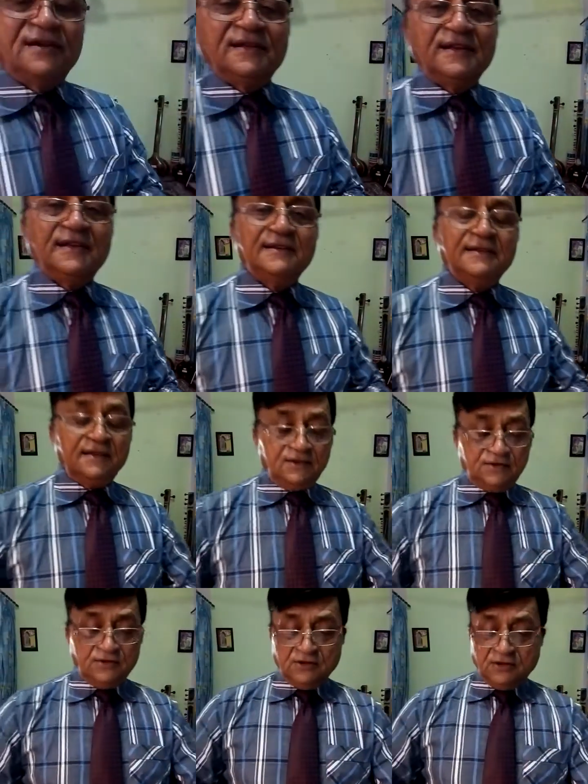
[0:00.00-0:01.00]
grain
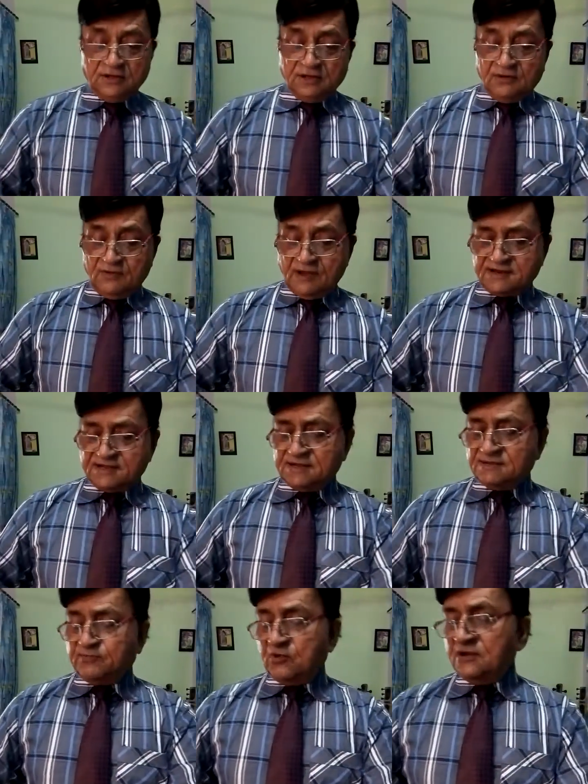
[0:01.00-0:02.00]
in
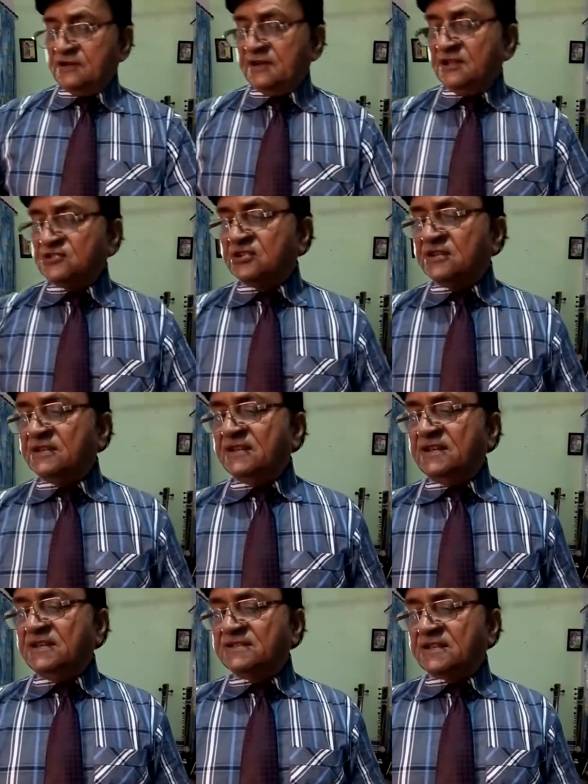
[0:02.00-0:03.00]
water pollination
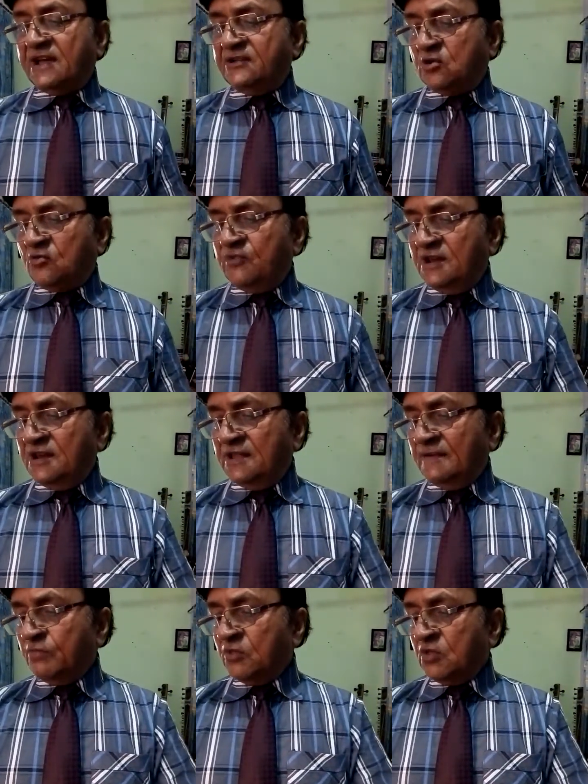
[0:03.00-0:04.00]
is hydrophily.
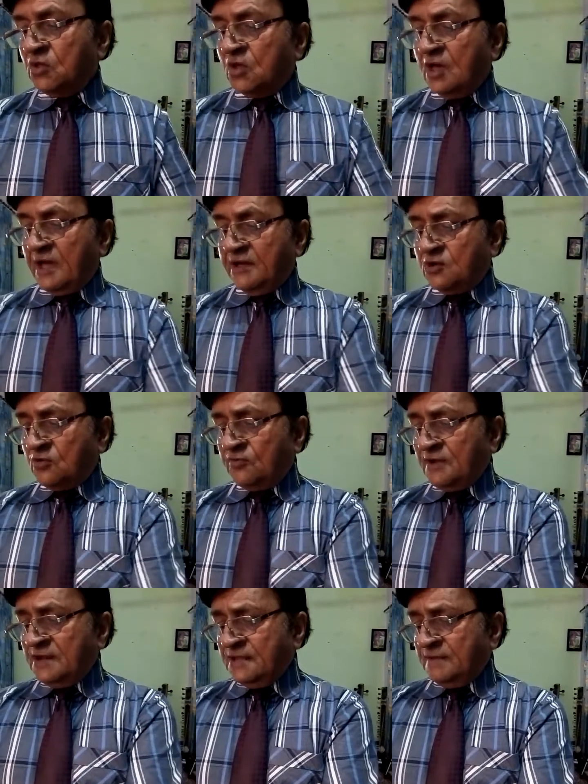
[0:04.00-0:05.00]

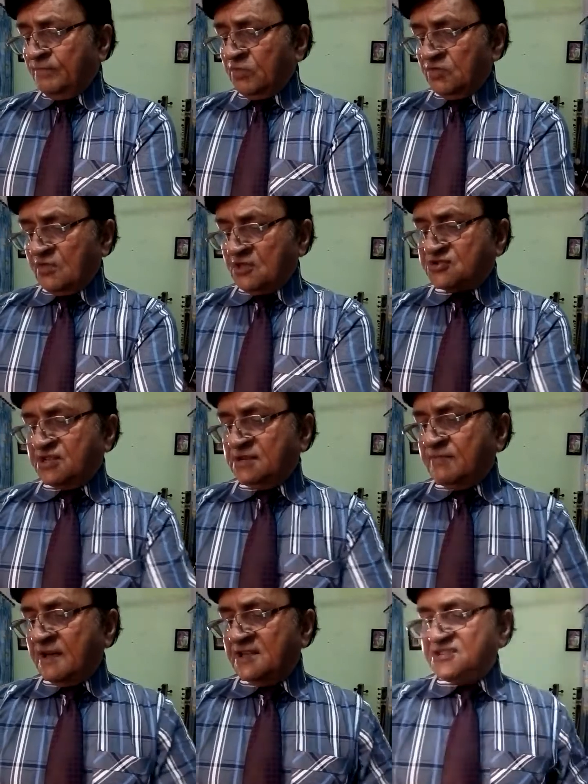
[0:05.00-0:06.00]
Hydrophily, the
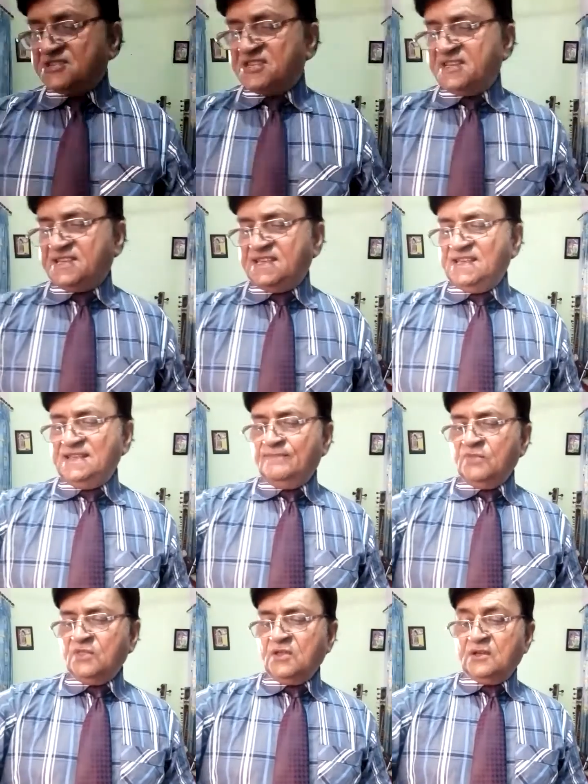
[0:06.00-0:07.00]
stigma is sticky,
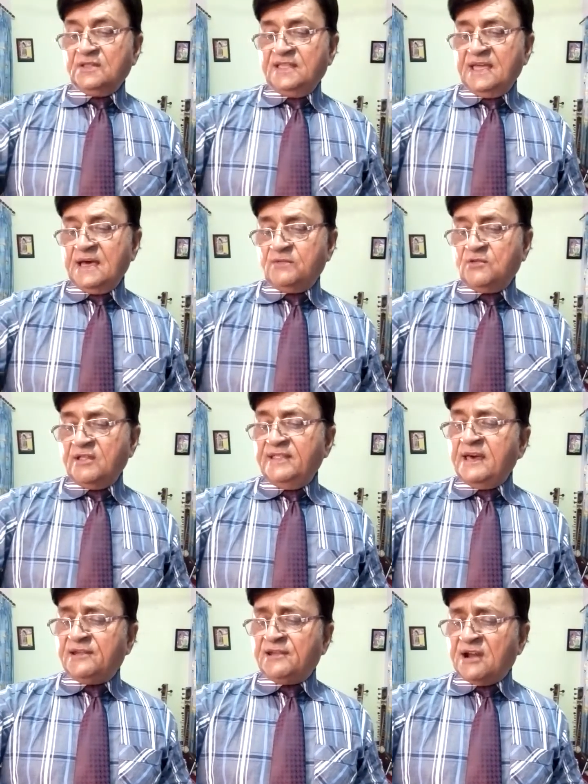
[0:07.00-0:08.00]
they are
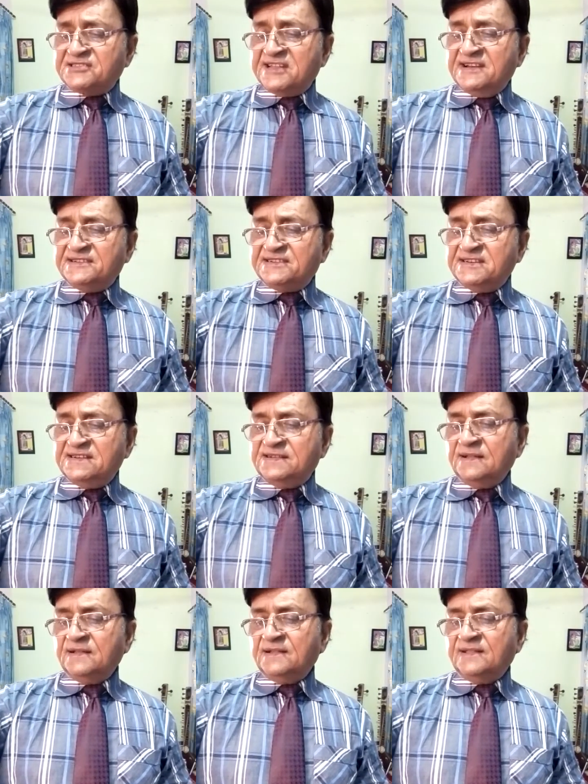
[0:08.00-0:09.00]
not scented,
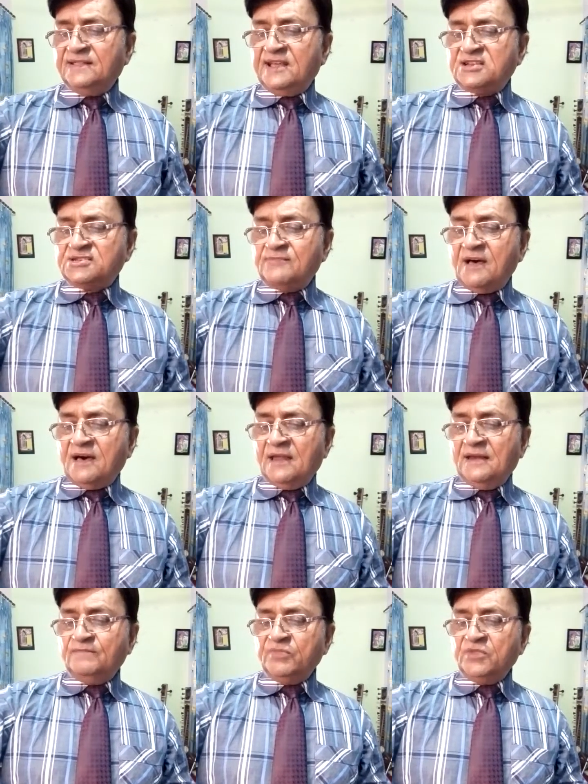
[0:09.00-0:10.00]
they are
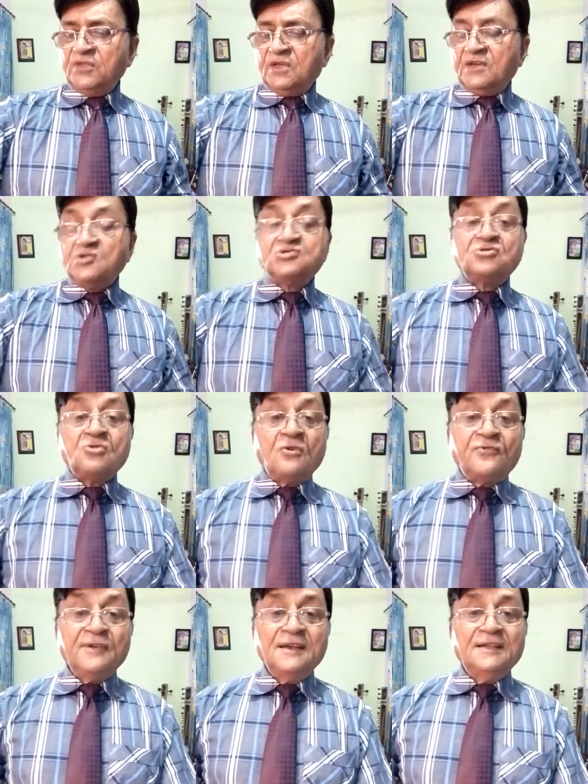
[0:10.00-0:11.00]
small.
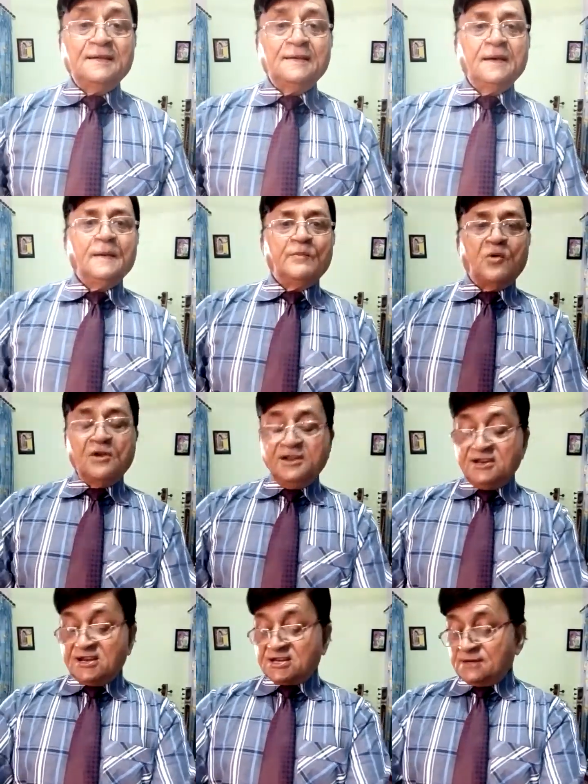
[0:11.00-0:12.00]
Zoophily,
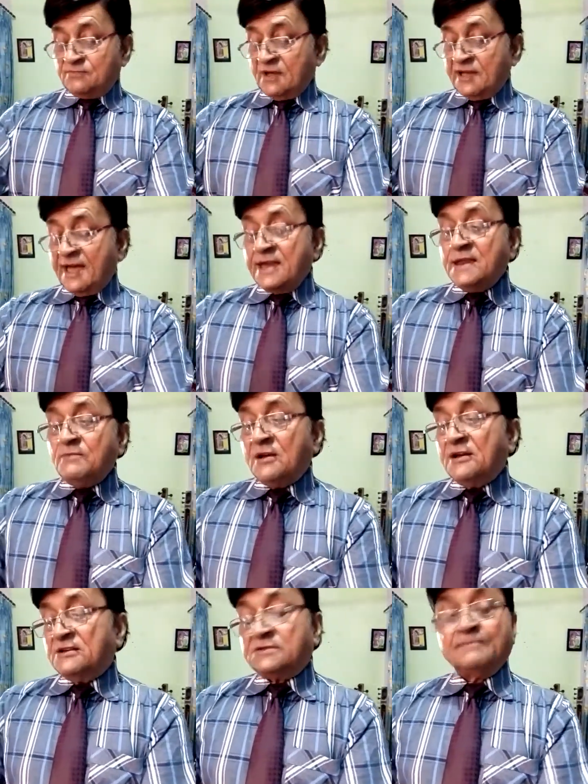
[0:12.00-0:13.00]
pollination by
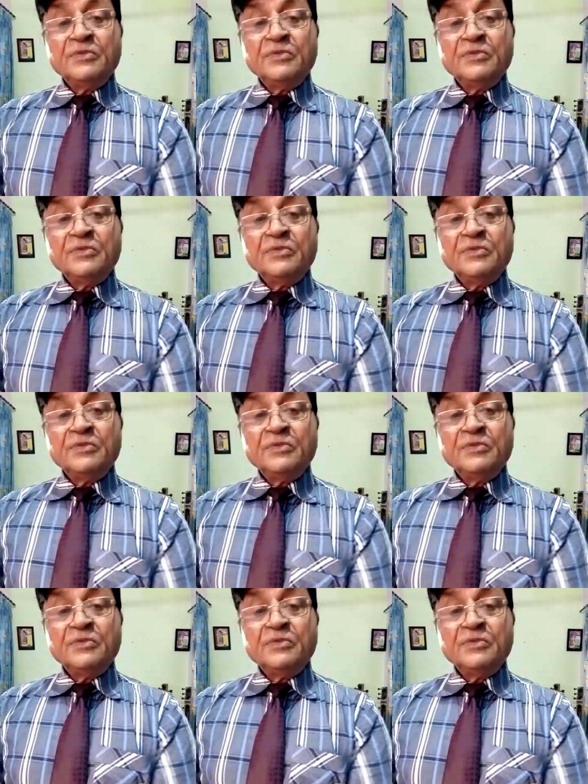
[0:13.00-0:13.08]
animals.